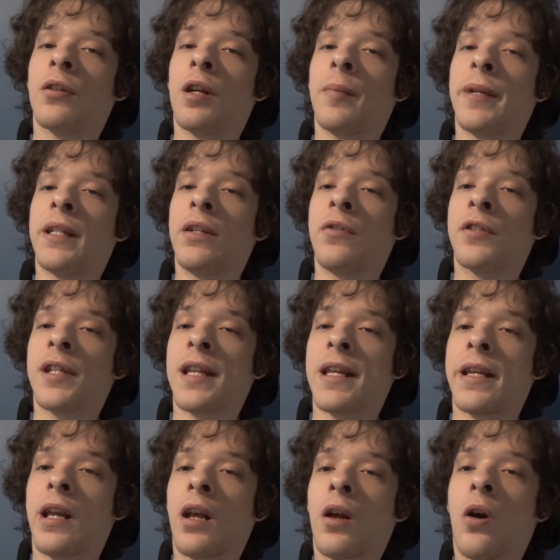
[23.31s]
I mean, you
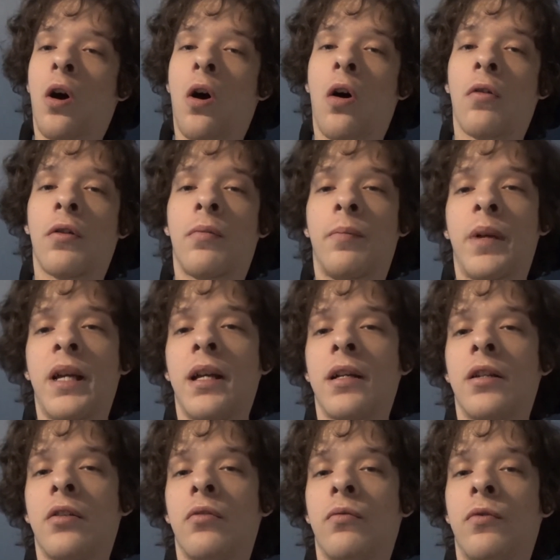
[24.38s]
see all the big
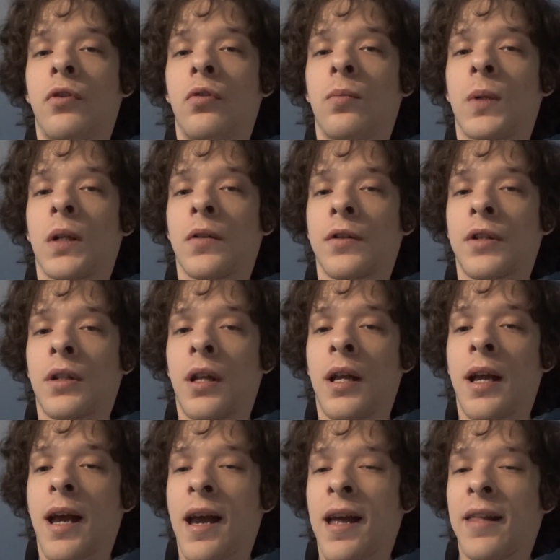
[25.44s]
YouTubers
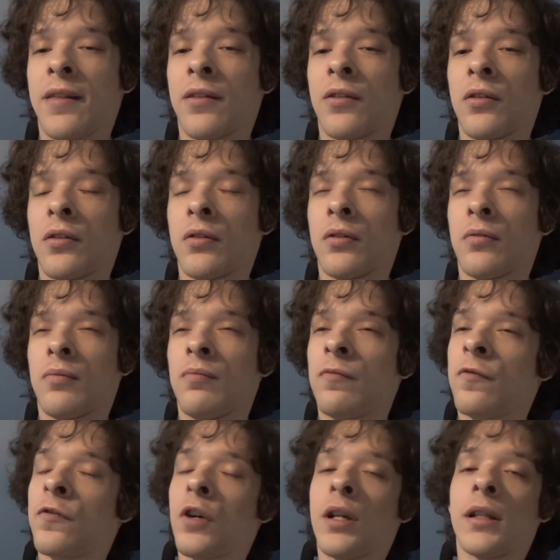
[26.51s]
at the
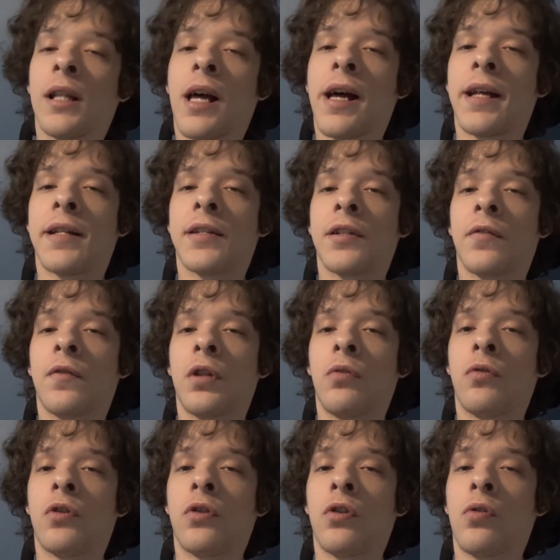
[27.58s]
front lines of
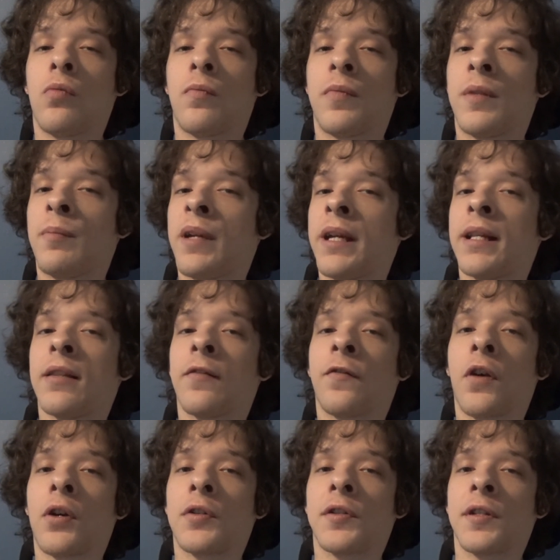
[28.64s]
YouTube being the
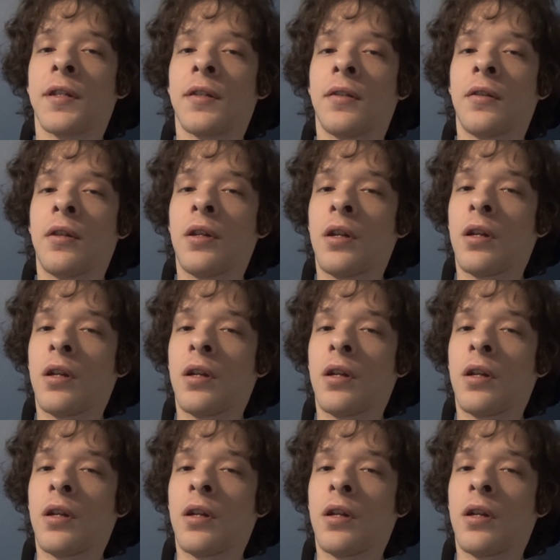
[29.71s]
first in the